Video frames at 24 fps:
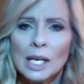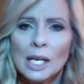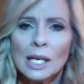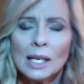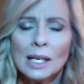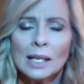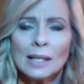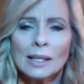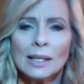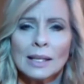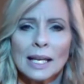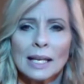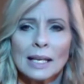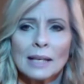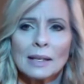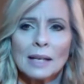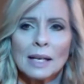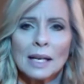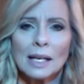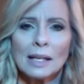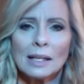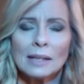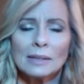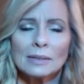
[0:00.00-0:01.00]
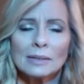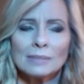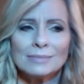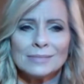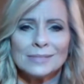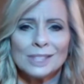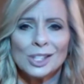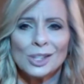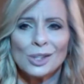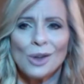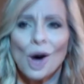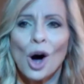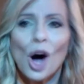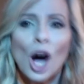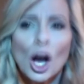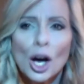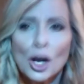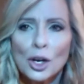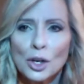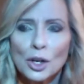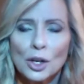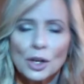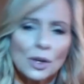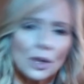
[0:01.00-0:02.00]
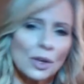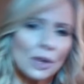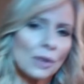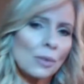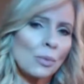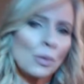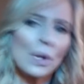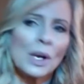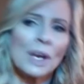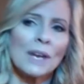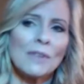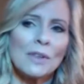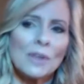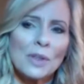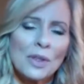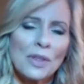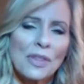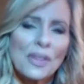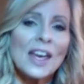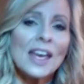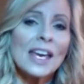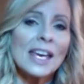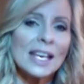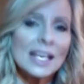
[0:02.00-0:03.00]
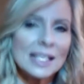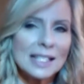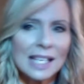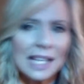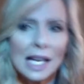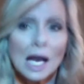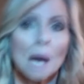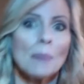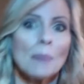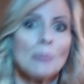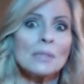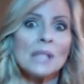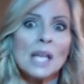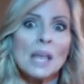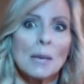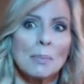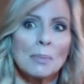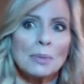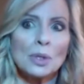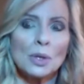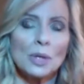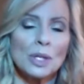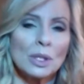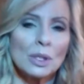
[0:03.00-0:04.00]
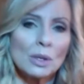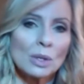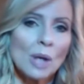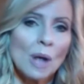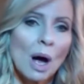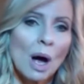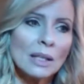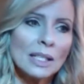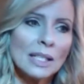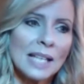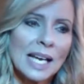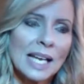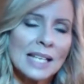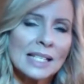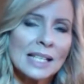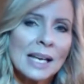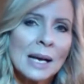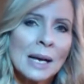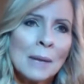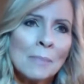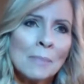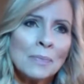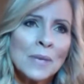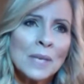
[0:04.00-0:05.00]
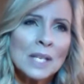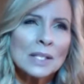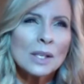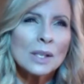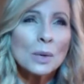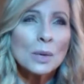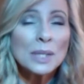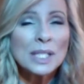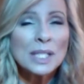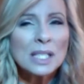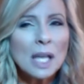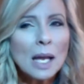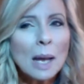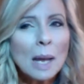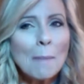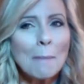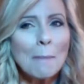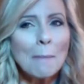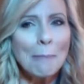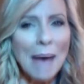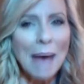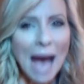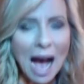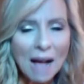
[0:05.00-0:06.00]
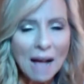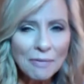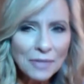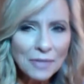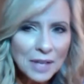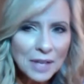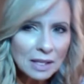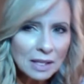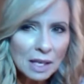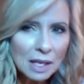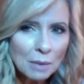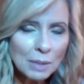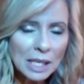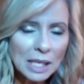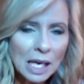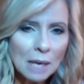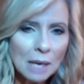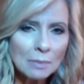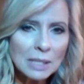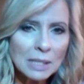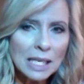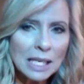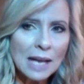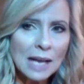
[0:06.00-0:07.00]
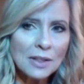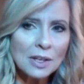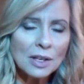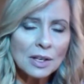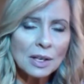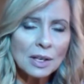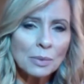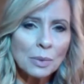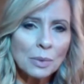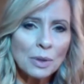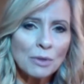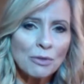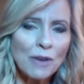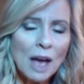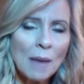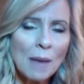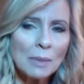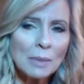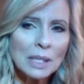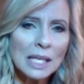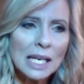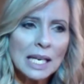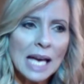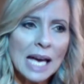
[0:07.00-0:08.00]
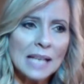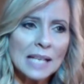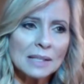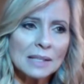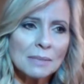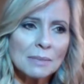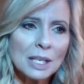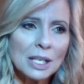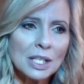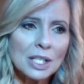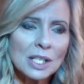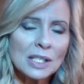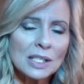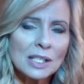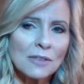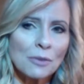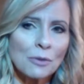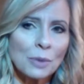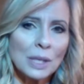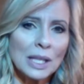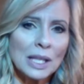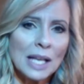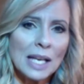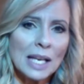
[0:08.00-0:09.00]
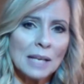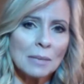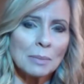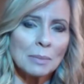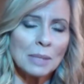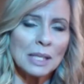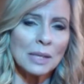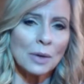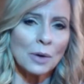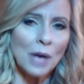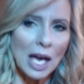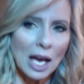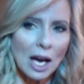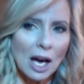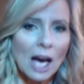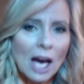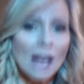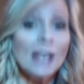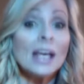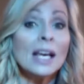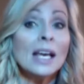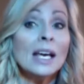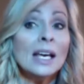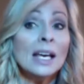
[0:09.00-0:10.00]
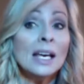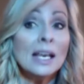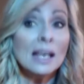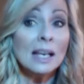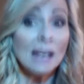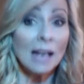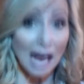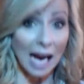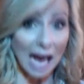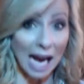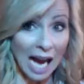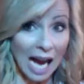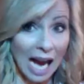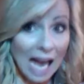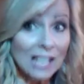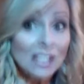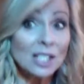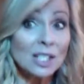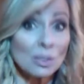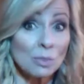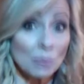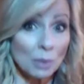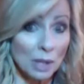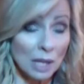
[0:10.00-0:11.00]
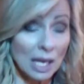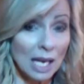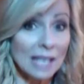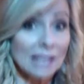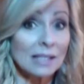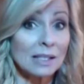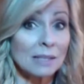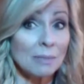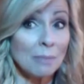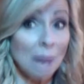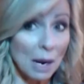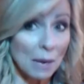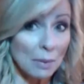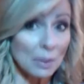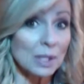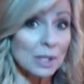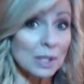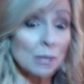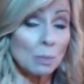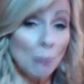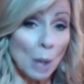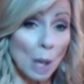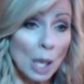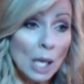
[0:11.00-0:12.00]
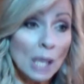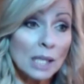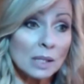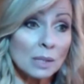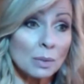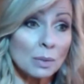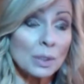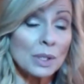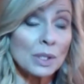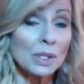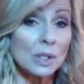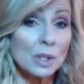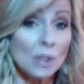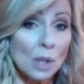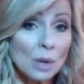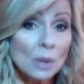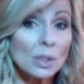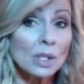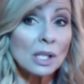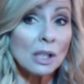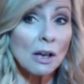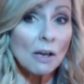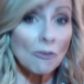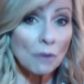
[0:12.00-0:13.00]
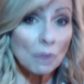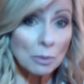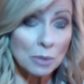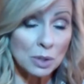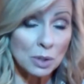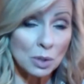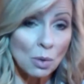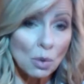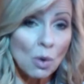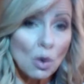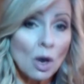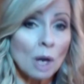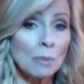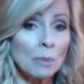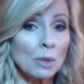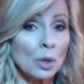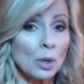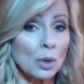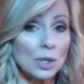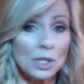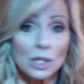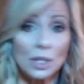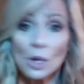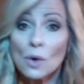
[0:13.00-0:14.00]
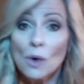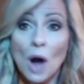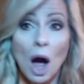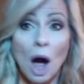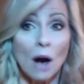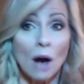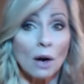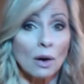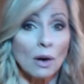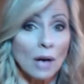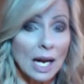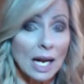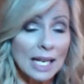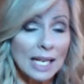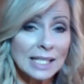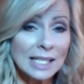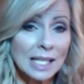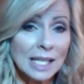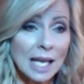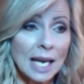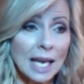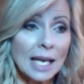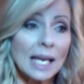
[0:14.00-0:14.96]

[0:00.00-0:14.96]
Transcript: like uh, you know honored or whatever the thing is that comes up during those holidays. So it's not a bad thing that we come together with family as much as if we let it be. Okay, God, I just realized my response was so self-absorbed or so not Christ-like.